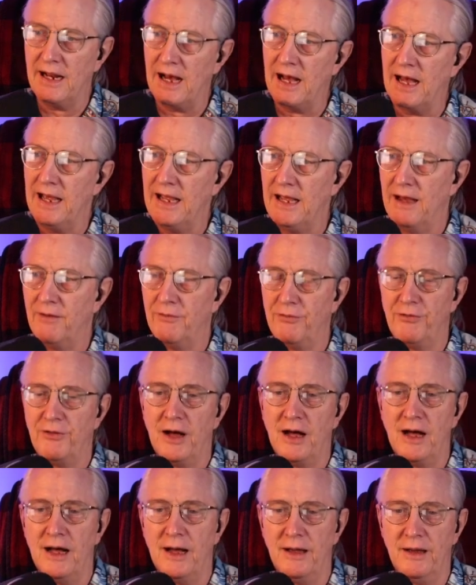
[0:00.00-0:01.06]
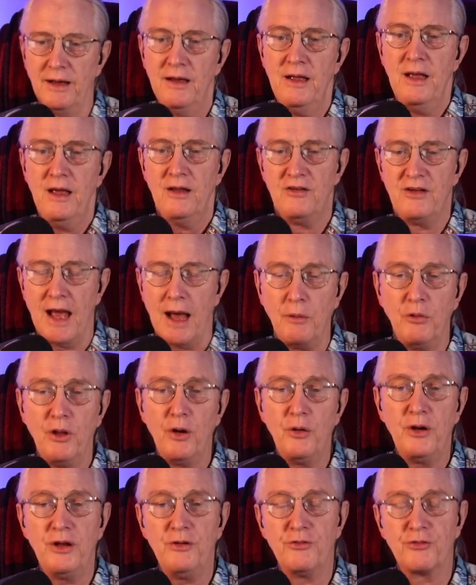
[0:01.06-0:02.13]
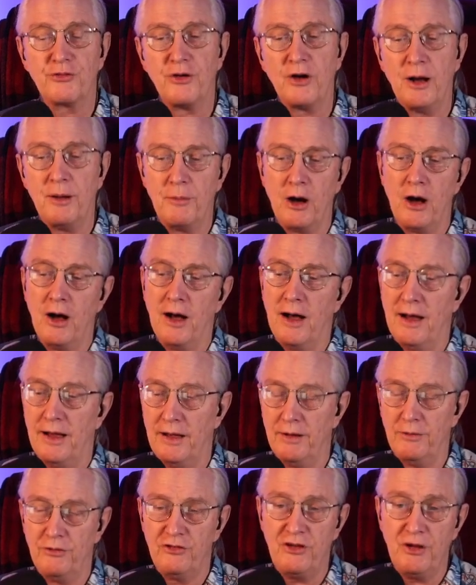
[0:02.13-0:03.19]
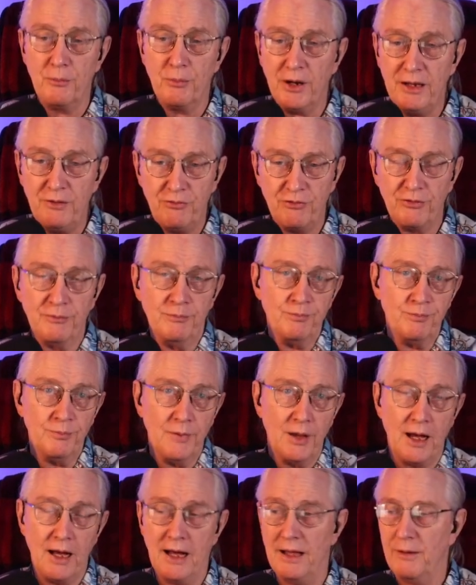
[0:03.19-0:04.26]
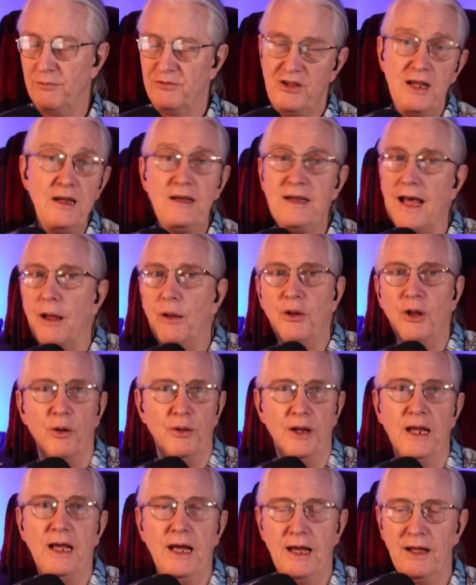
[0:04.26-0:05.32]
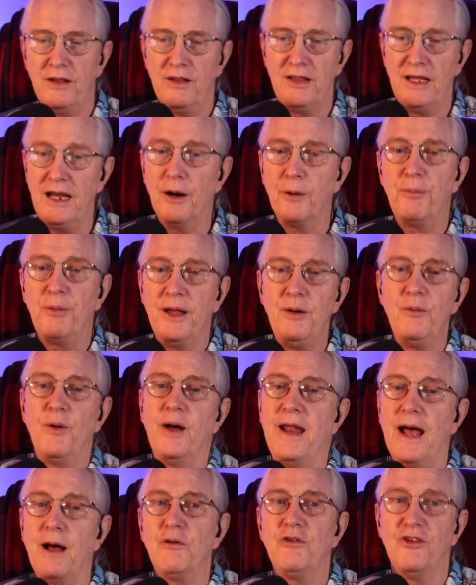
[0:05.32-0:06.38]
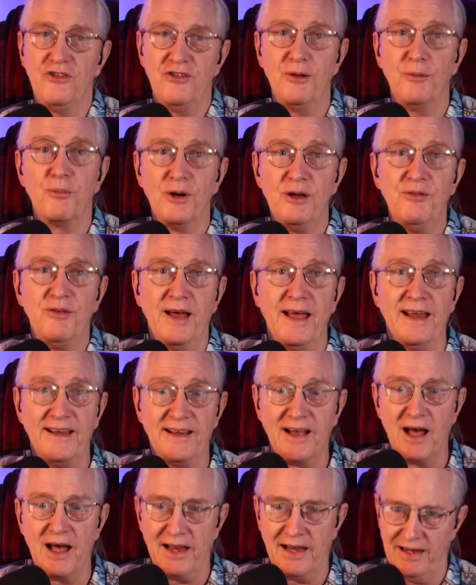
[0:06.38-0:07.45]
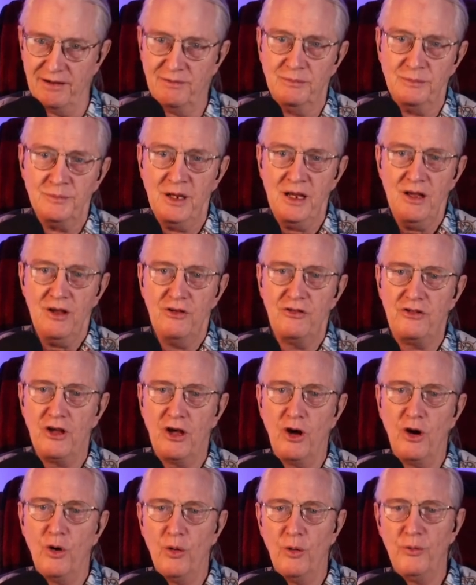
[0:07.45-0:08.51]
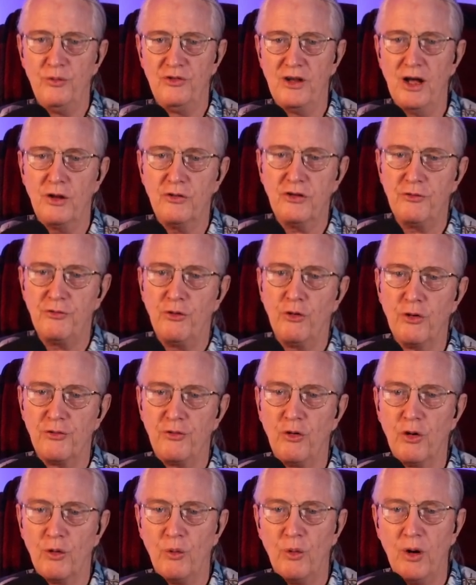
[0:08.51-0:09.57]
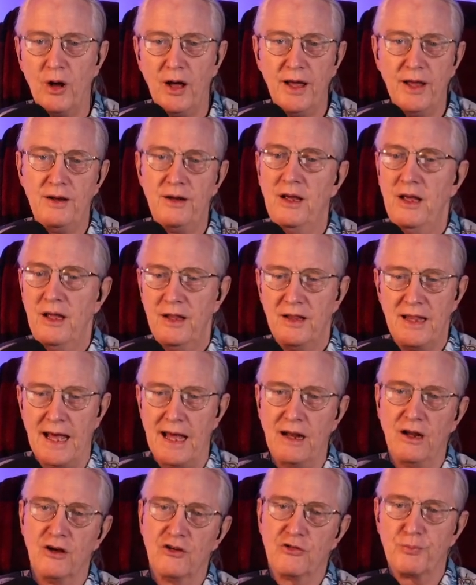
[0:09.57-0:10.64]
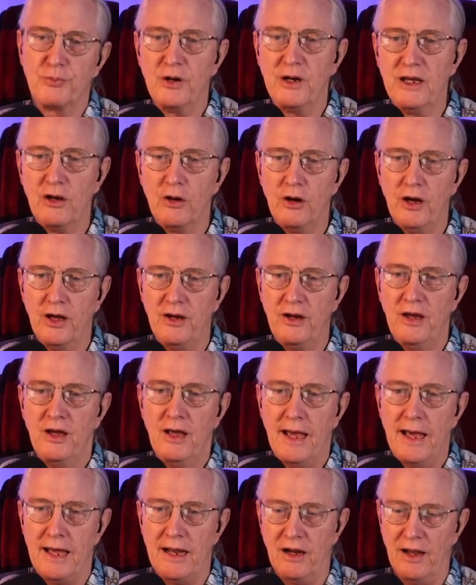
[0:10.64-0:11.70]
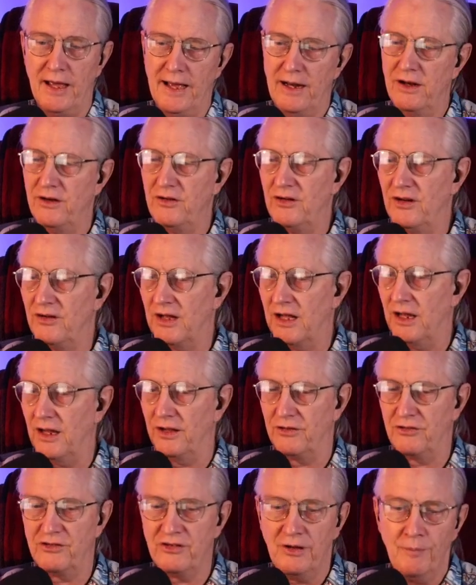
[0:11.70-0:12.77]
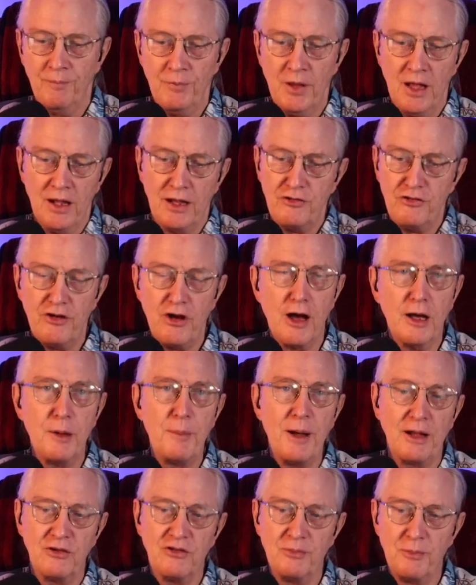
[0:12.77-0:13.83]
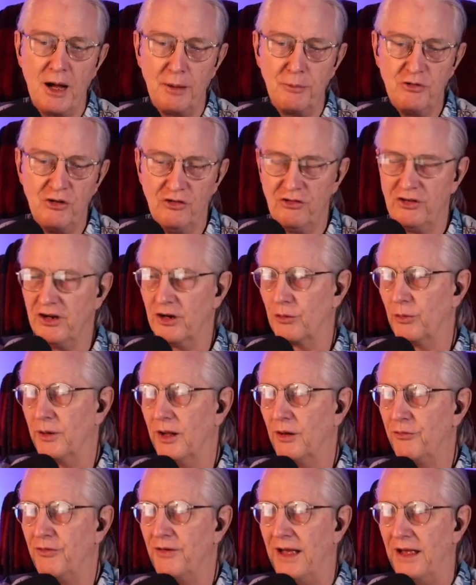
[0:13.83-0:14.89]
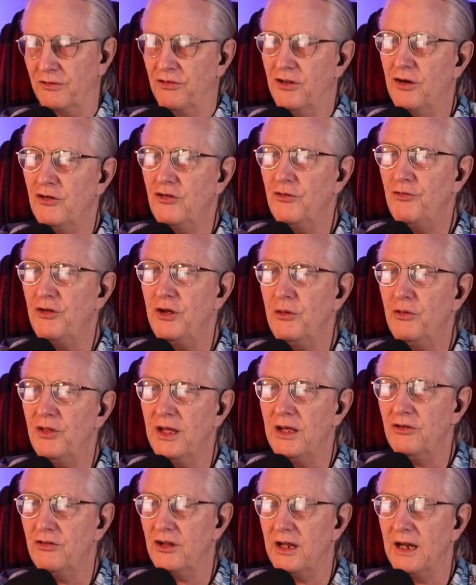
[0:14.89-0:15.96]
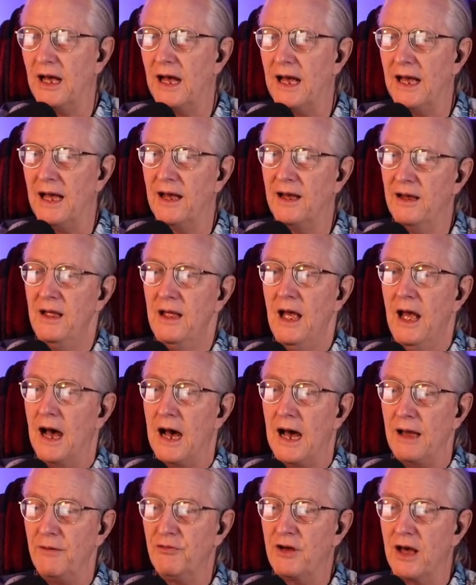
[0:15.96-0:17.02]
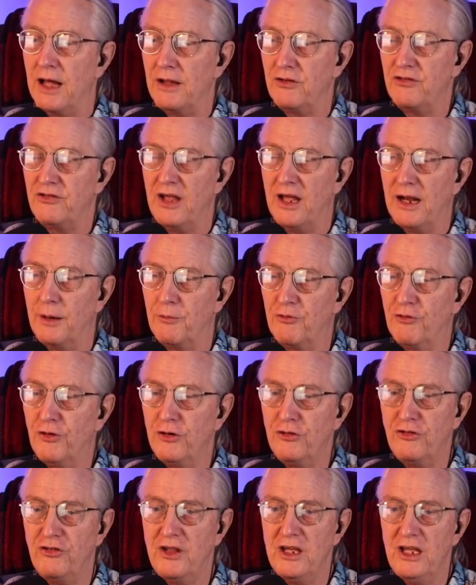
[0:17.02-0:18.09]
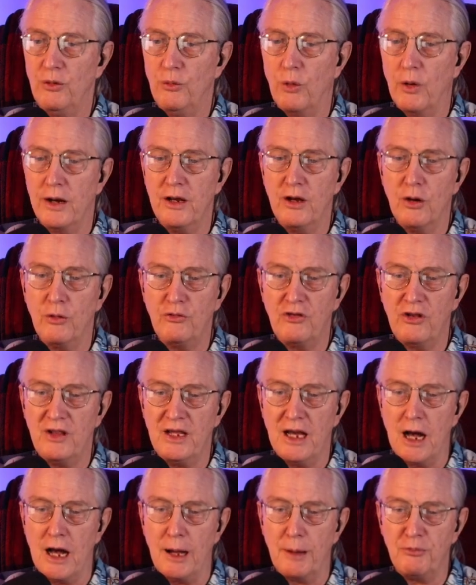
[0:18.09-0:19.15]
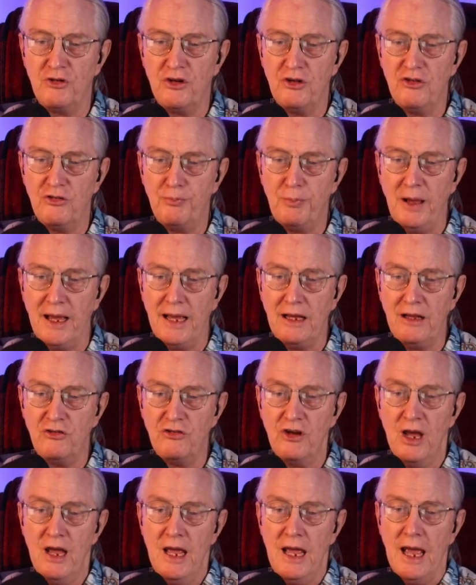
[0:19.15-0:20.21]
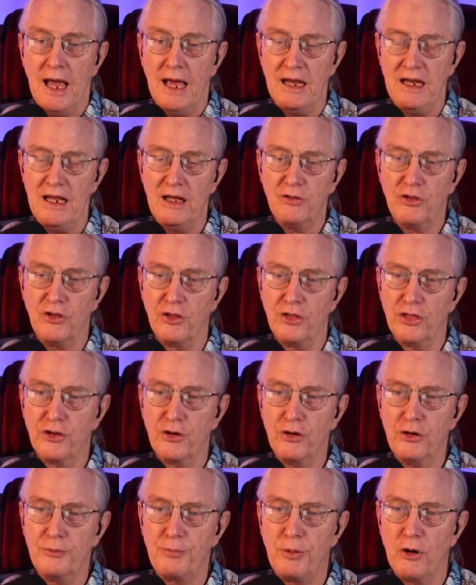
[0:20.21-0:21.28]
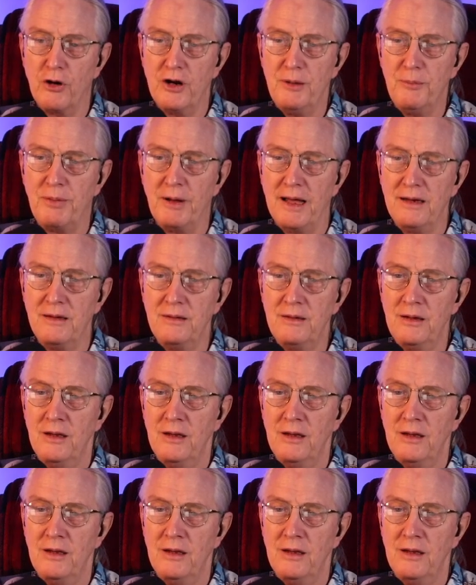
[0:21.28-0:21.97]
I have downloaded from SimBrief. Didn't download. The airplane went out to SimBrief and got it. So Delta 441, that looks pretty good. Atlanta to Dulles. Let's talk about some options here real fast. There's a few things that I've got set up. First thing, you want to go to the options page and hit the third party button.